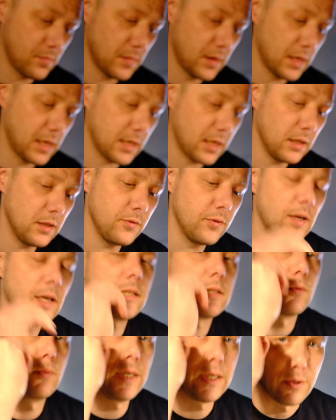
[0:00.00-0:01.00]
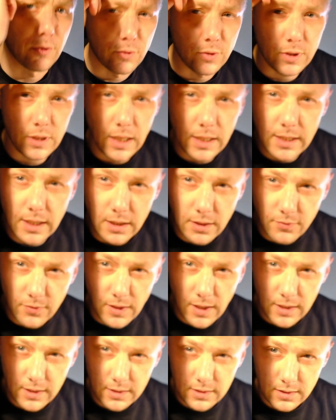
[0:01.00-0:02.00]
I kind of like the weirdos. I kind of
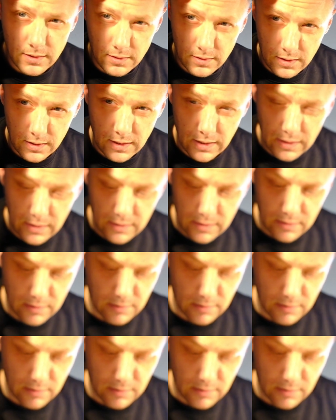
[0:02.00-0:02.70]
like the